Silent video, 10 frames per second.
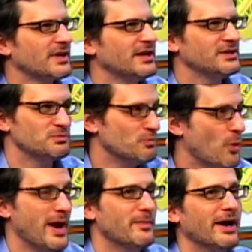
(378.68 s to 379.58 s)
it's
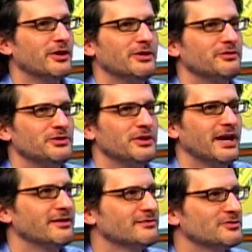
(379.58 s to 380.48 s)
way better if you
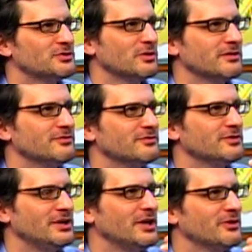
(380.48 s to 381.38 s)
get sort of,
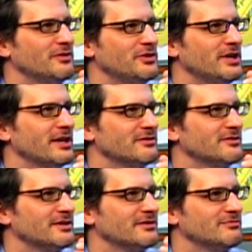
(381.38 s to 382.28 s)
you know, if you get,
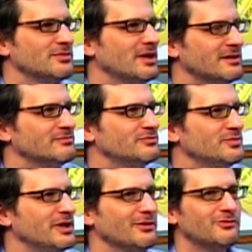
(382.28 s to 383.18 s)
uh, uh,
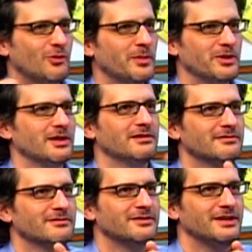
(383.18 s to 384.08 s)
you know, formula
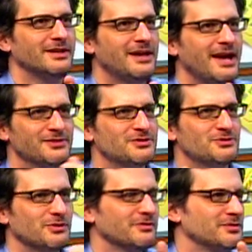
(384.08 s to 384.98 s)
that has
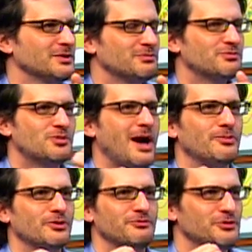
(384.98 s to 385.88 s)
sort of the
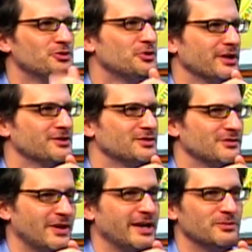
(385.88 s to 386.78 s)
proper nutrients
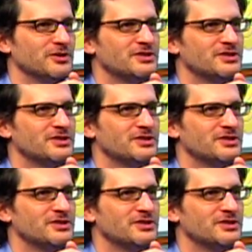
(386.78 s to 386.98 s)
and vitamins.